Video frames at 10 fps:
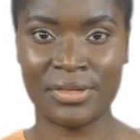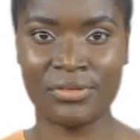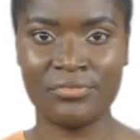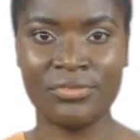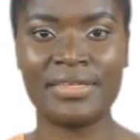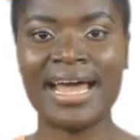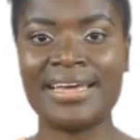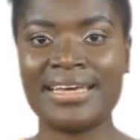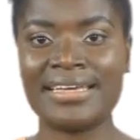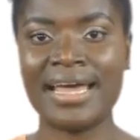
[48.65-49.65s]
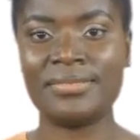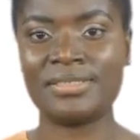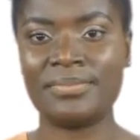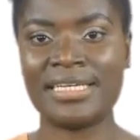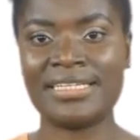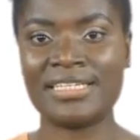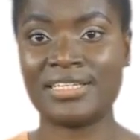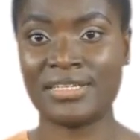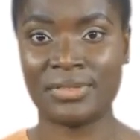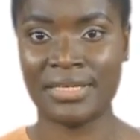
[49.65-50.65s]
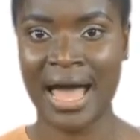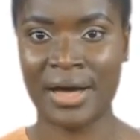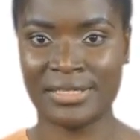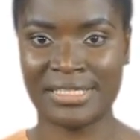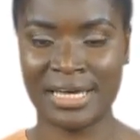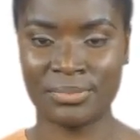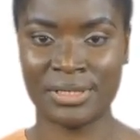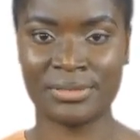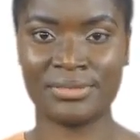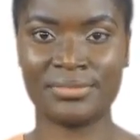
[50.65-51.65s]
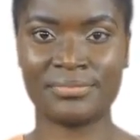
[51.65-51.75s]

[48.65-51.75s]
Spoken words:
From there you can come to a decision on how this happened.